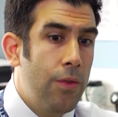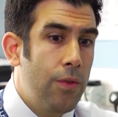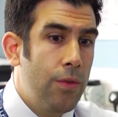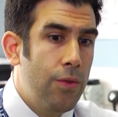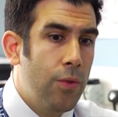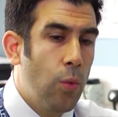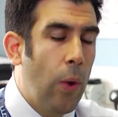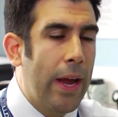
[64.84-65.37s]

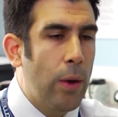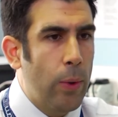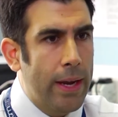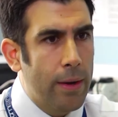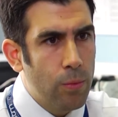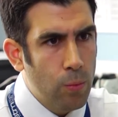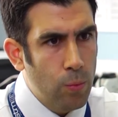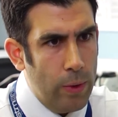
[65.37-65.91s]
The way
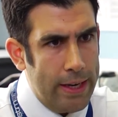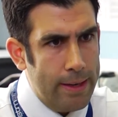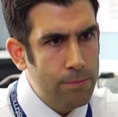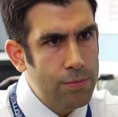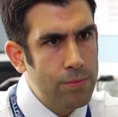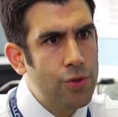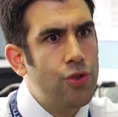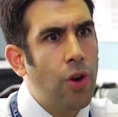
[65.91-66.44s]
we
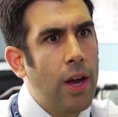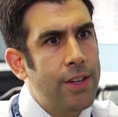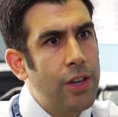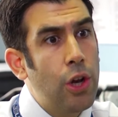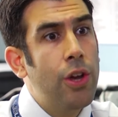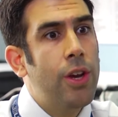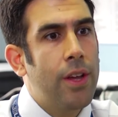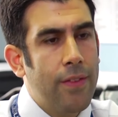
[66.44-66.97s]
try to
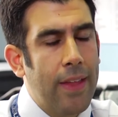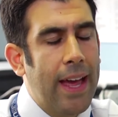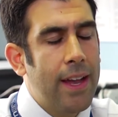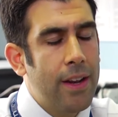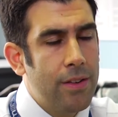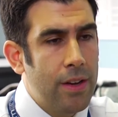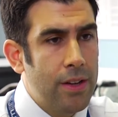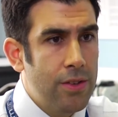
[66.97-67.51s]
look at
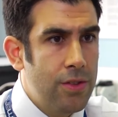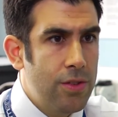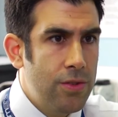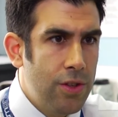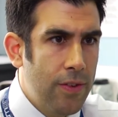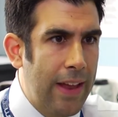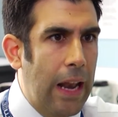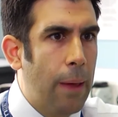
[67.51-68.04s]
that and
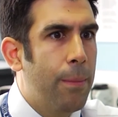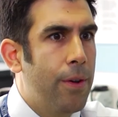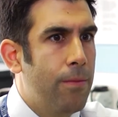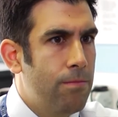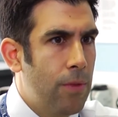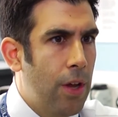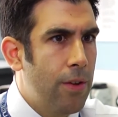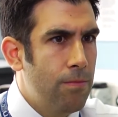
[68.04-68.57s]
develop
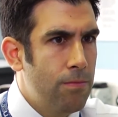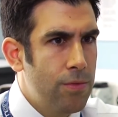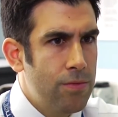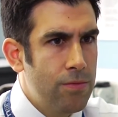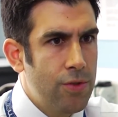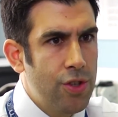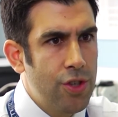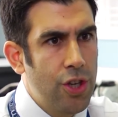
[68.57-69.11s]
a
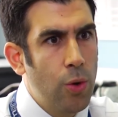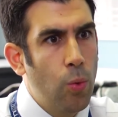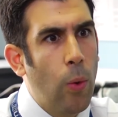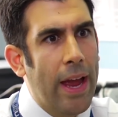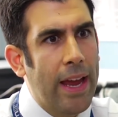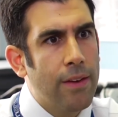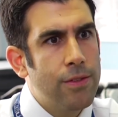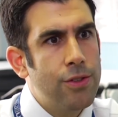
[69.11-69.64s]
new
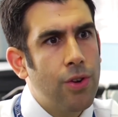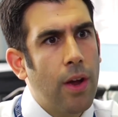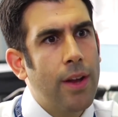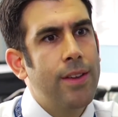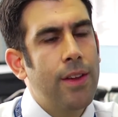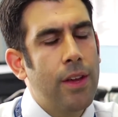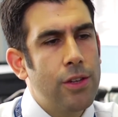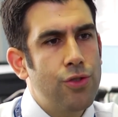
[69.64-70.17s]
way of trying
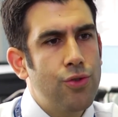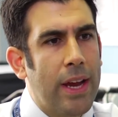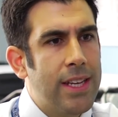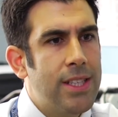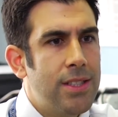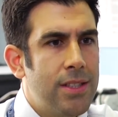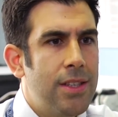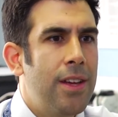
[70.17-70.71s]
to
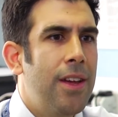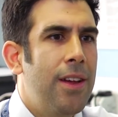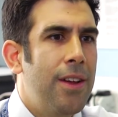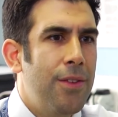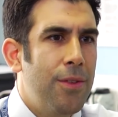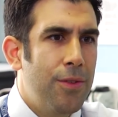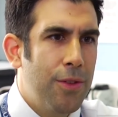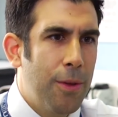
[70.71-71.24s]
address
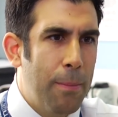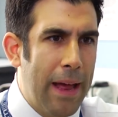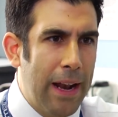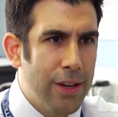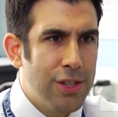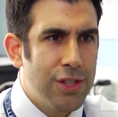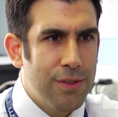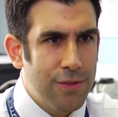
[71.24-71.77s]
the
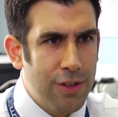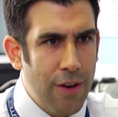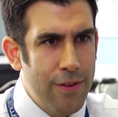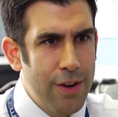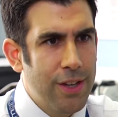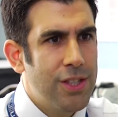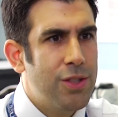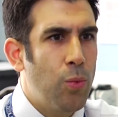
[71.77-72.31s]
balance of
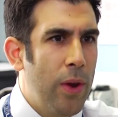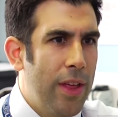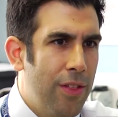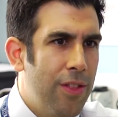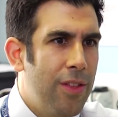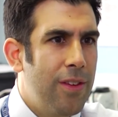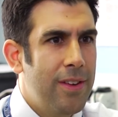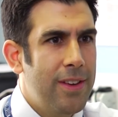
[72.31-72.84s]
governance
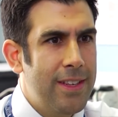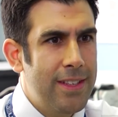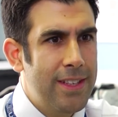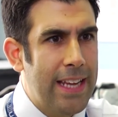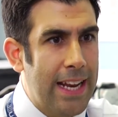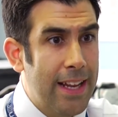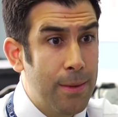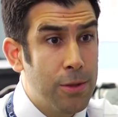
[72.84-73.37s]
with
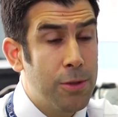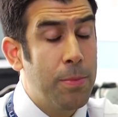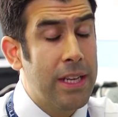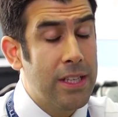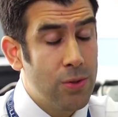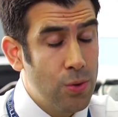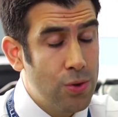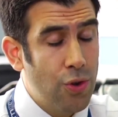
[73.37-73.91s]
getting them to be
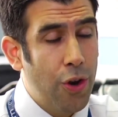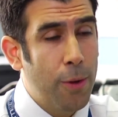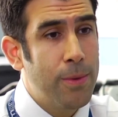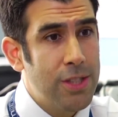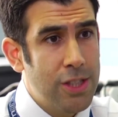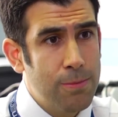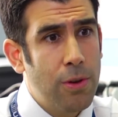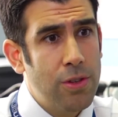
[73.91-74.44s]
as
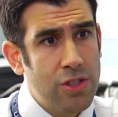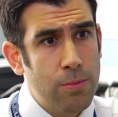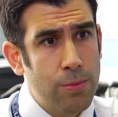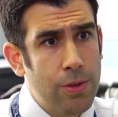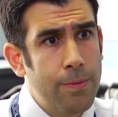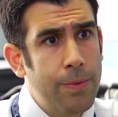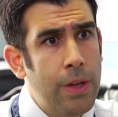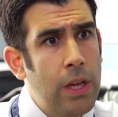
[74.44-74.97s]
autonomous as
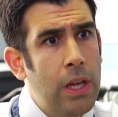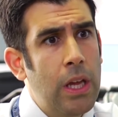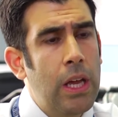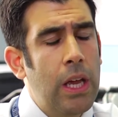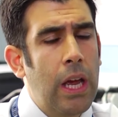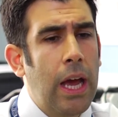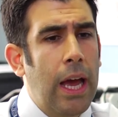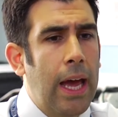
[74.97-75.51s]
possible
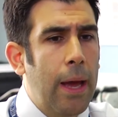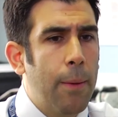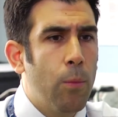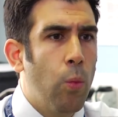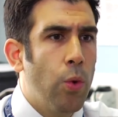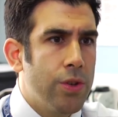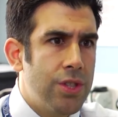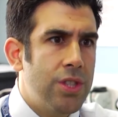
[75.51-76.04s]

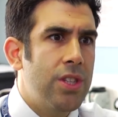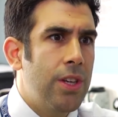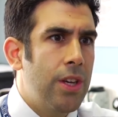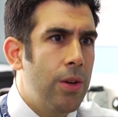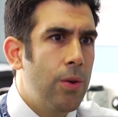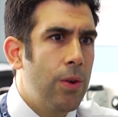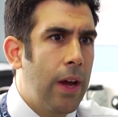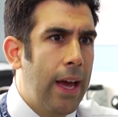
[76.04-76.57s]
was
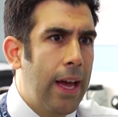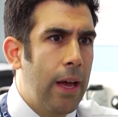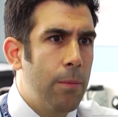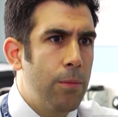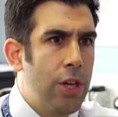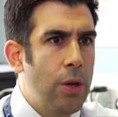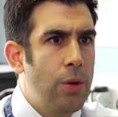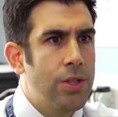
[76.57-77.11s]
to
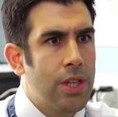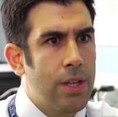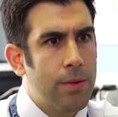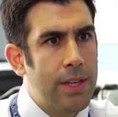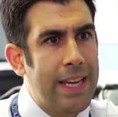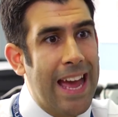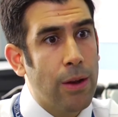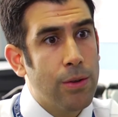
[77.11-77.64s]
use a
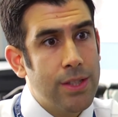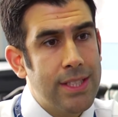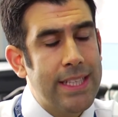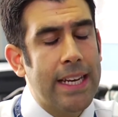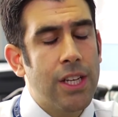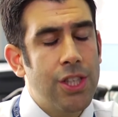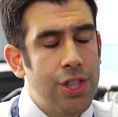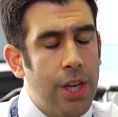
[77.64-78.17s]

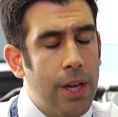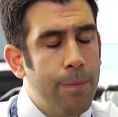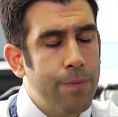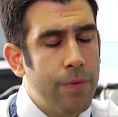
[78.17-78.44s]
counter-signature